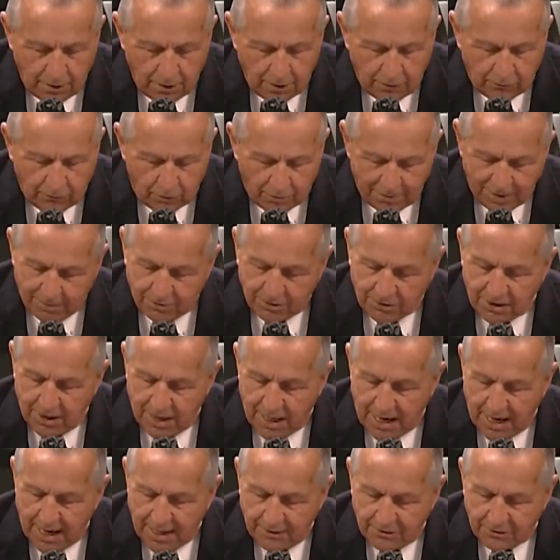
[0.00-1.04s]
For members of the
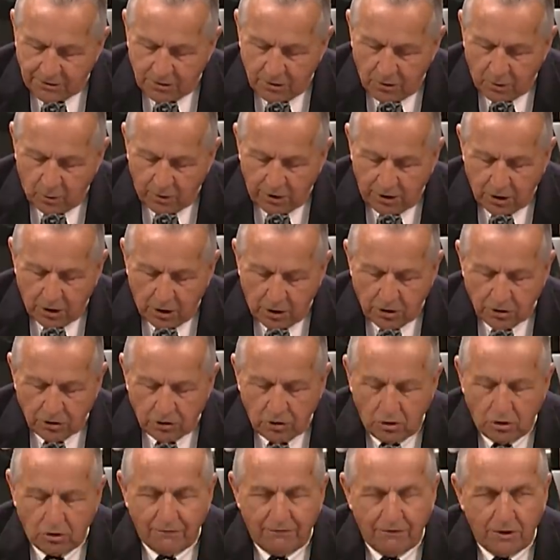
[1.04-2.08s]
House, we urge
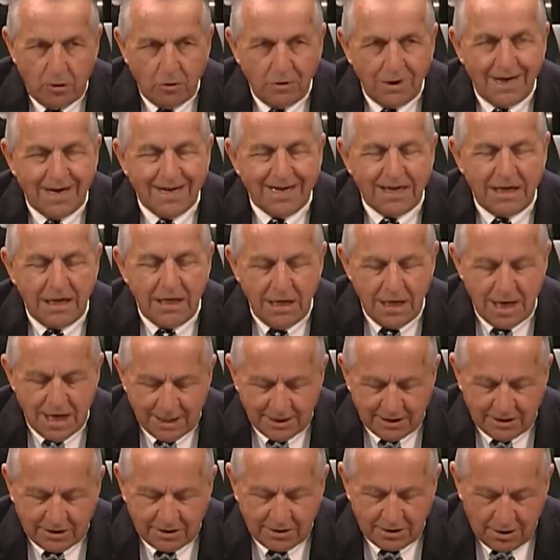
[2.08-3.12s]
you to vote
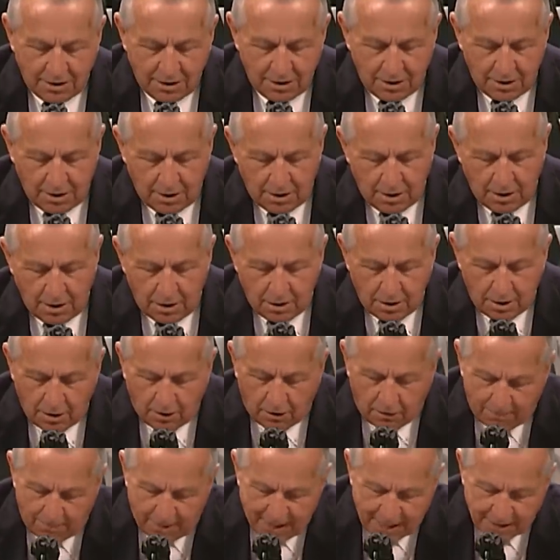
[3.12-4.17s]
yes
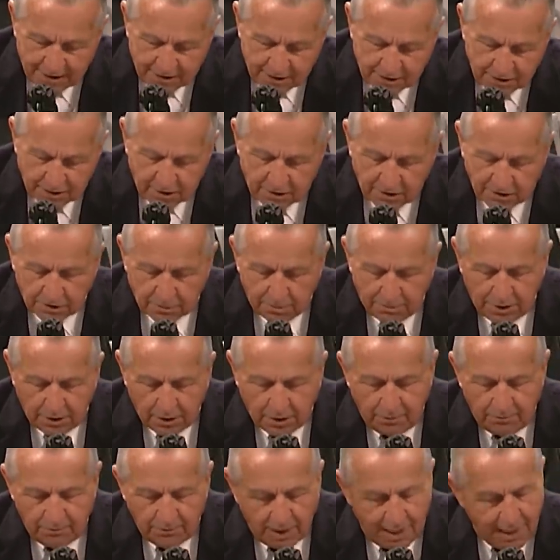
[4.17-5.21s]
on passage of this
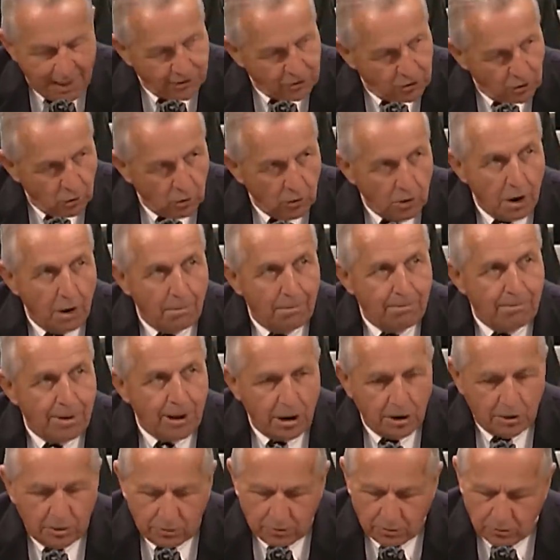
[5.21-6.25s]
bill and to
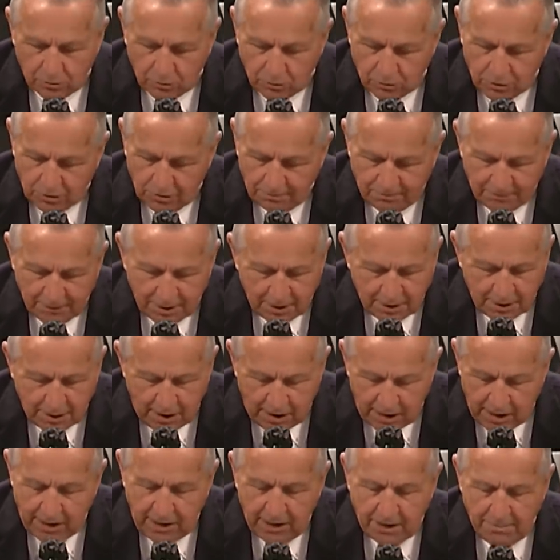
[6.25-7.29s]
oppose
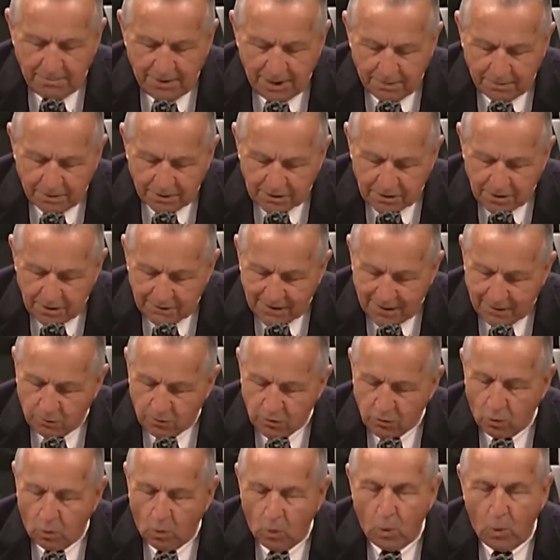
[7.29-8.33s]
any amendments that
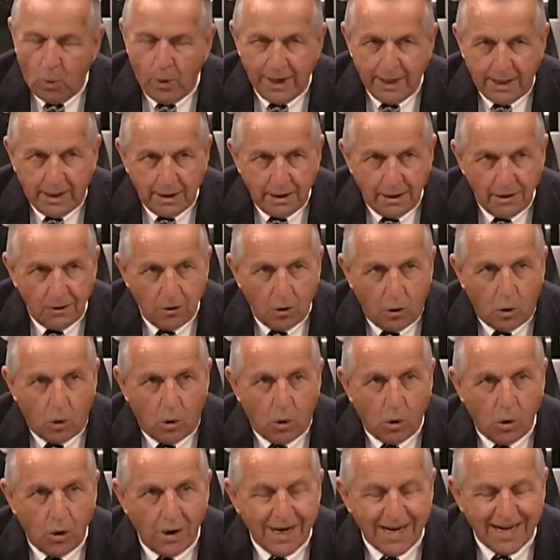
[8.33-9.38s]
would weaken
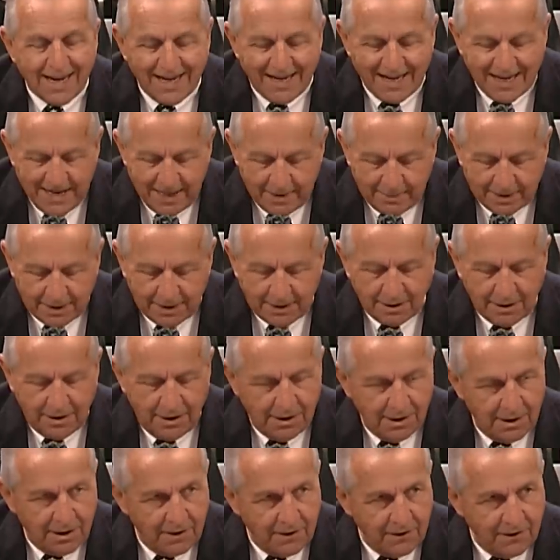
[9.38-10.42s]
or limit
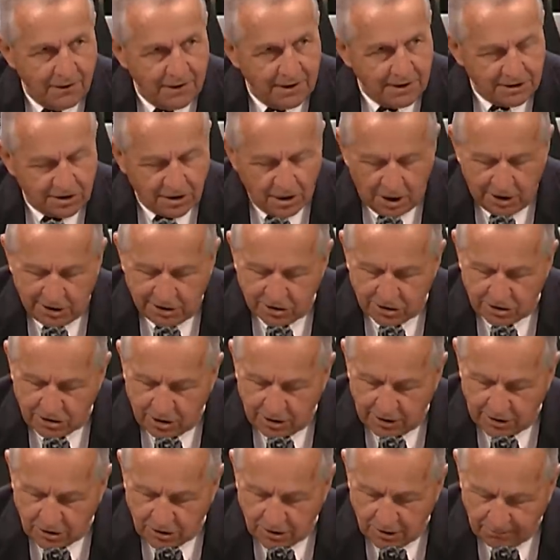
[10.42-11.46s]
this
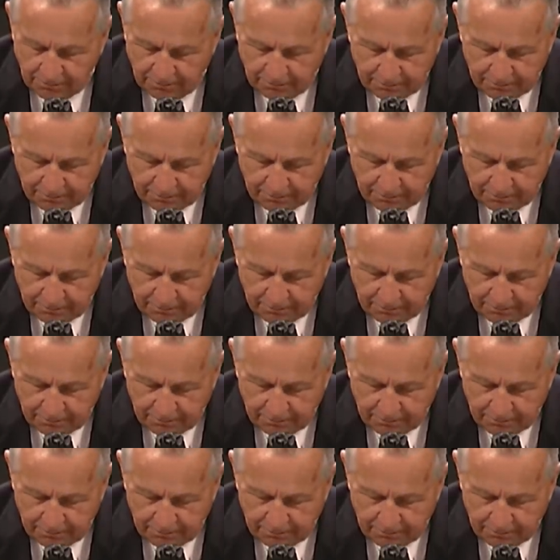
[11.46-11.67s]
legislation.